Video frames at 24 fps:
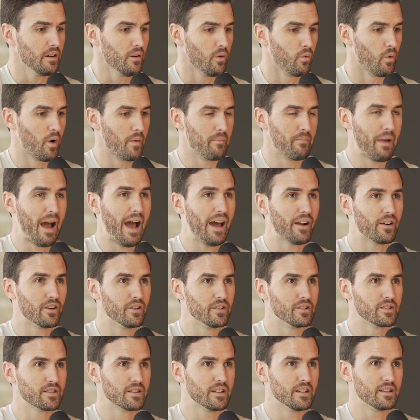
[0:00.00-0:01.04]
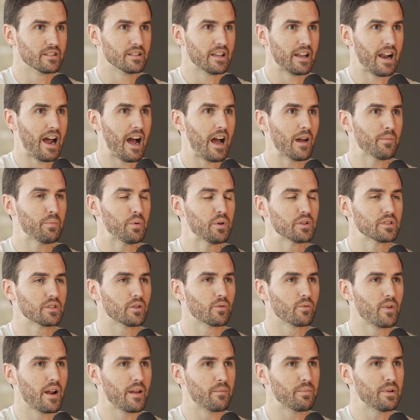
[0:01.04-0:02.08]
What matters is that I put the
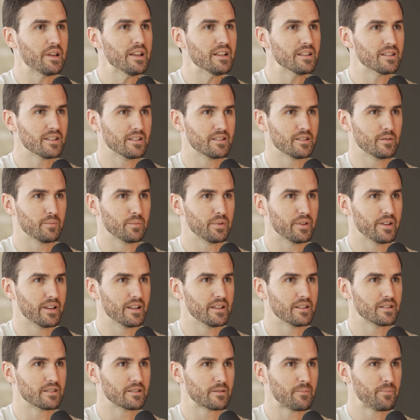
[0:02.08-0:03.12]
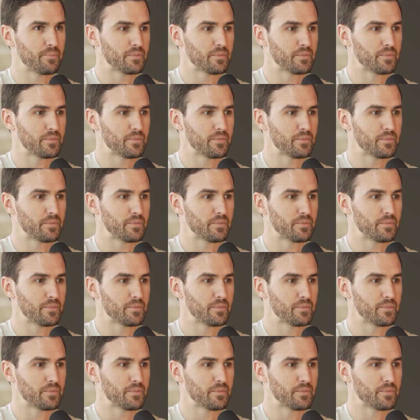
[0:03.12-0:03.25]
right pieces in place